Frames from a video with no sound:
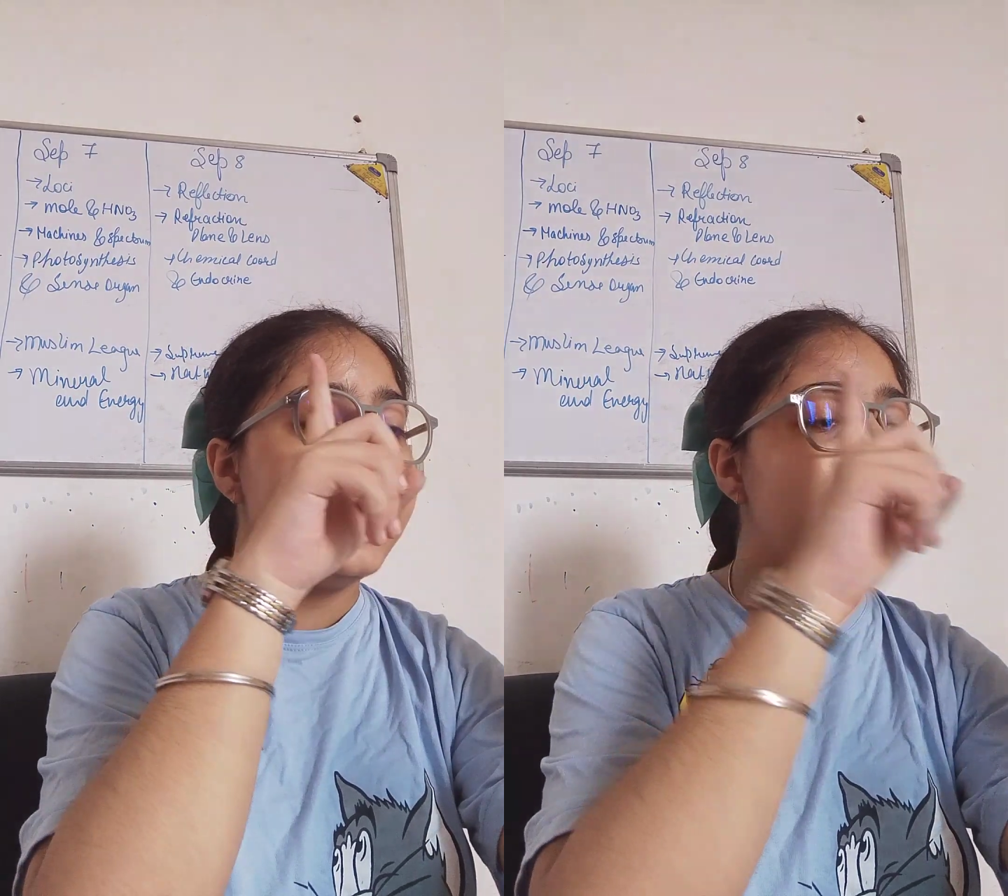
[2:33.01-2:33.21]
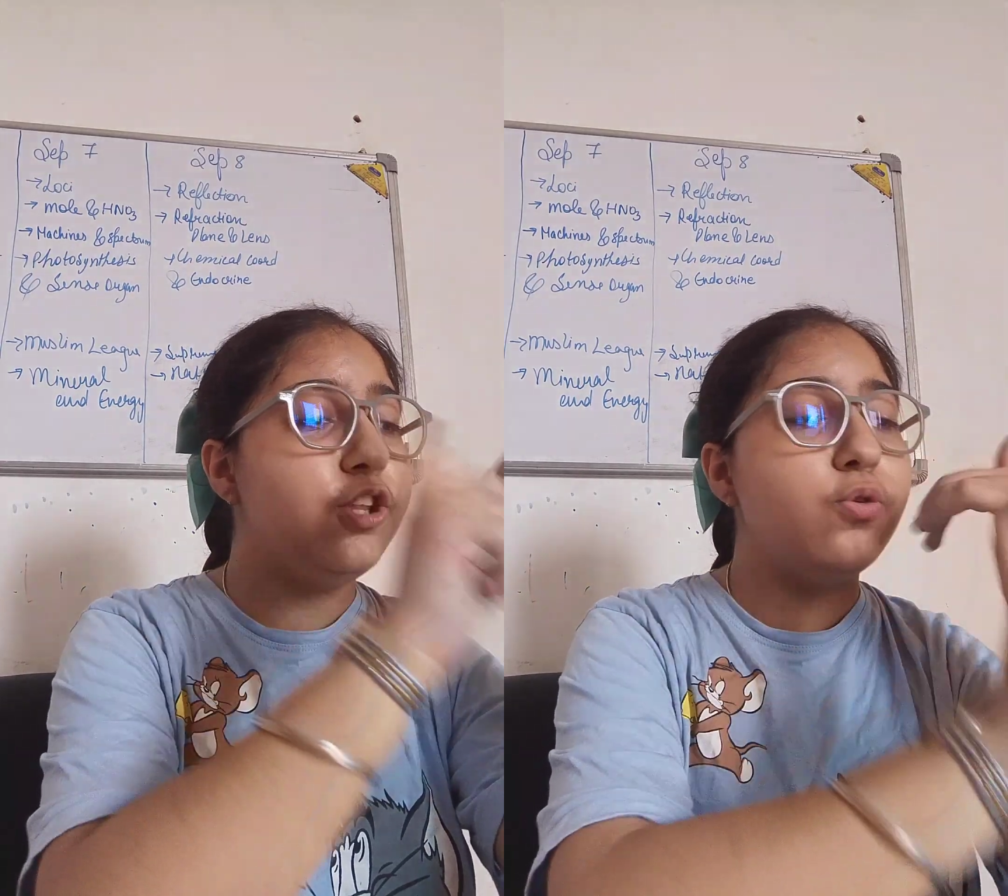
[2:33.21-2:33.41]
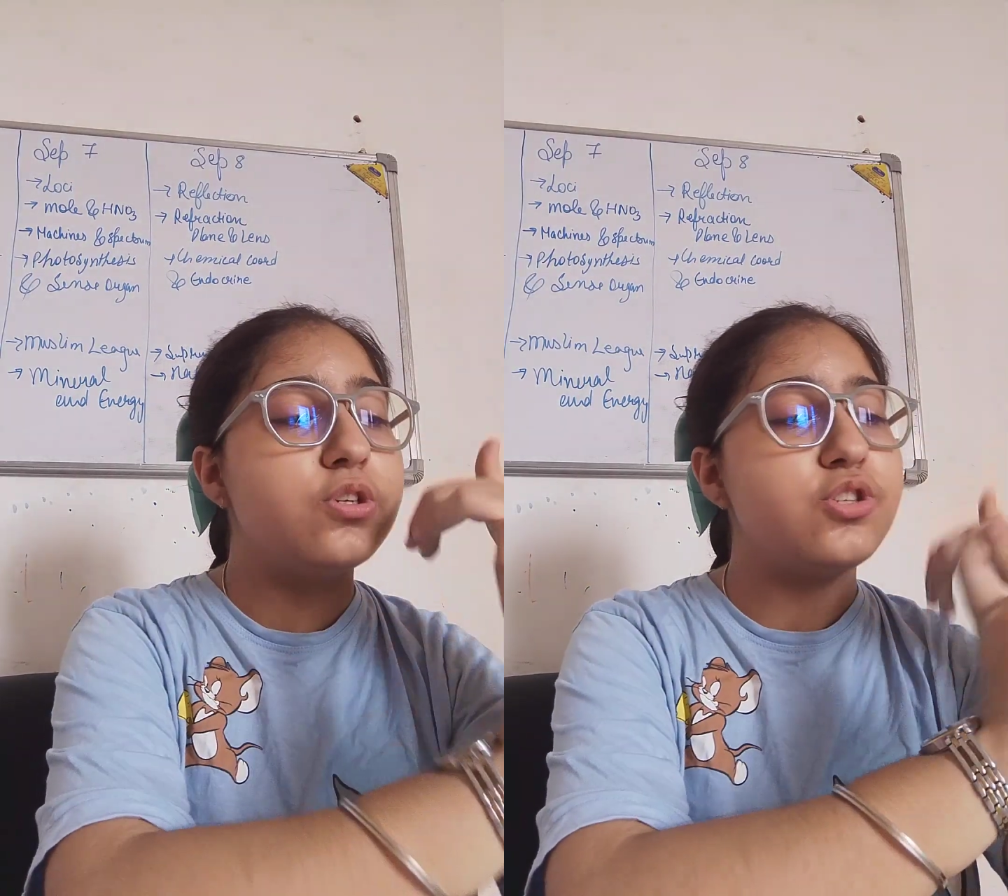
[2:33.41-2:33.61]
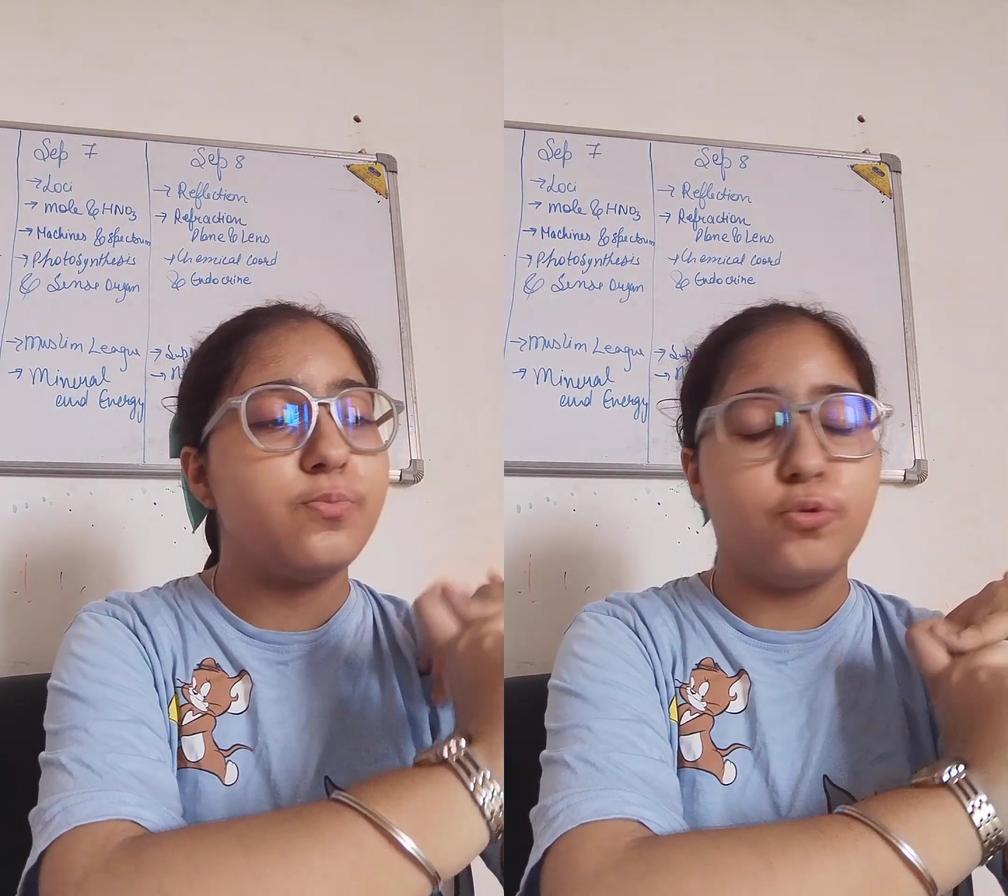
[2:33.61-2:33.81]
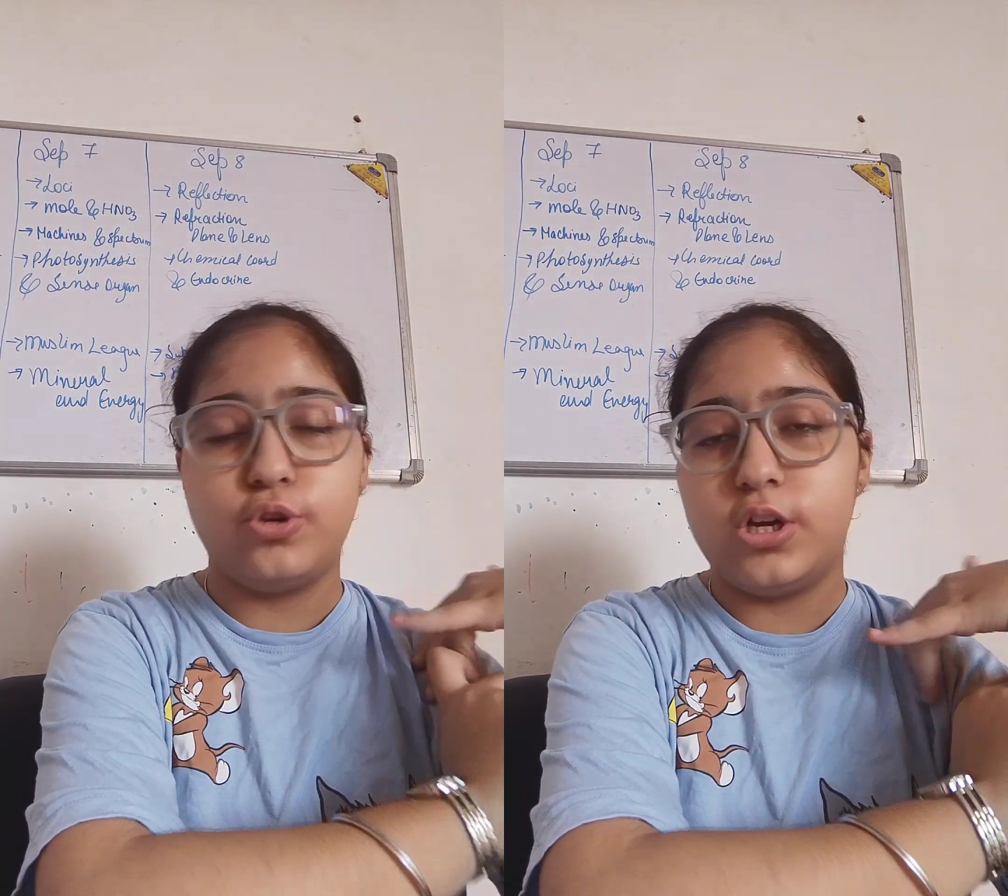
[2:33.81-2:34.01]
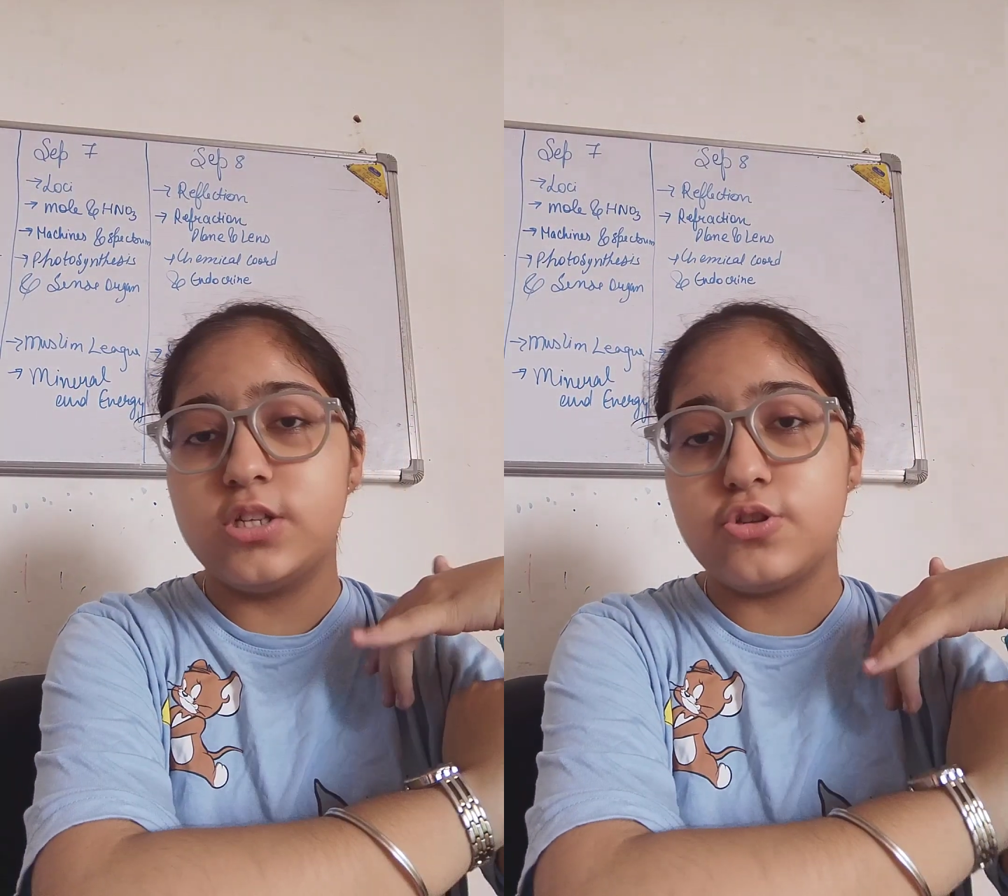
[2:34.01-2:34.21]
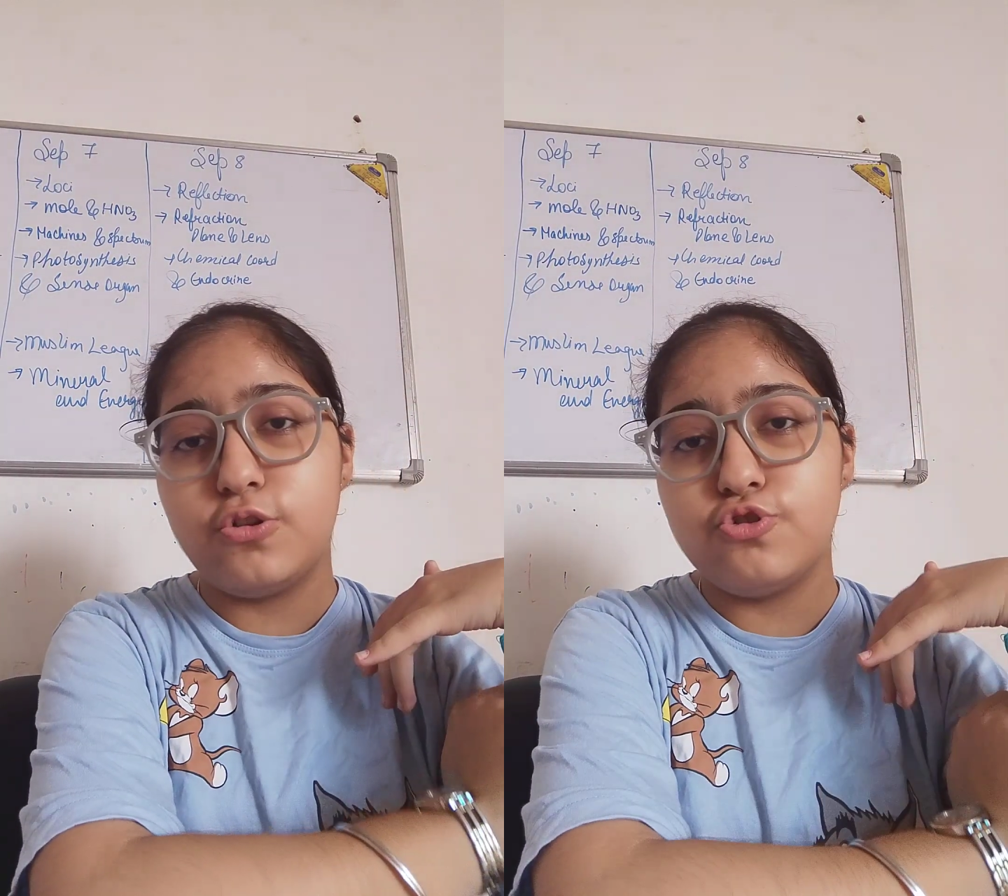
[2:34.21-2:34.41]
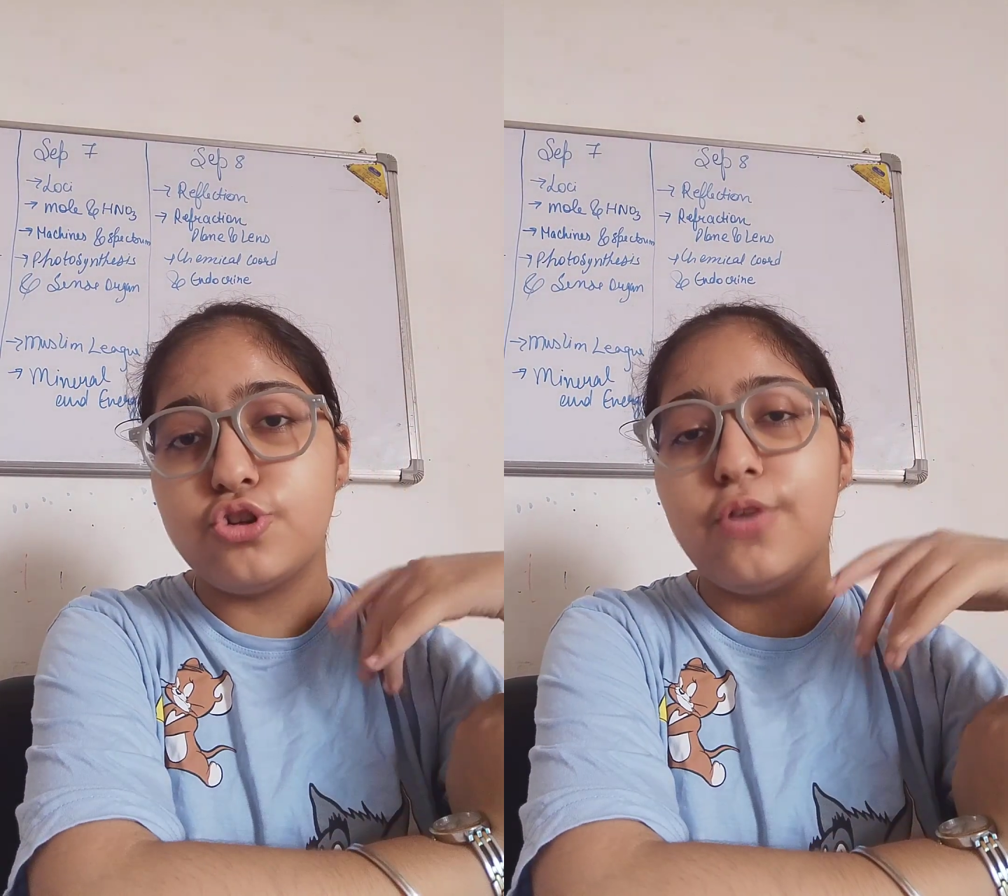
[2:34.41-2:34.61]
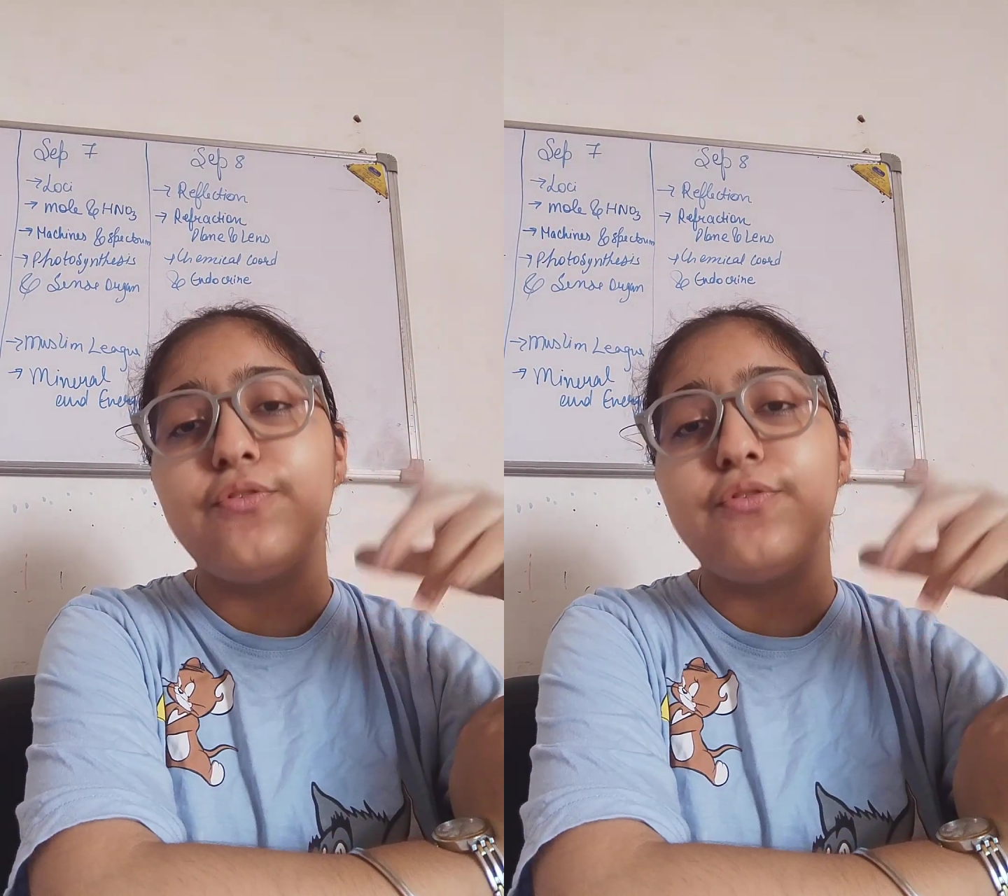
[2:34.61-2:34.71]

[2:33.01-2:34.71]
dilute solution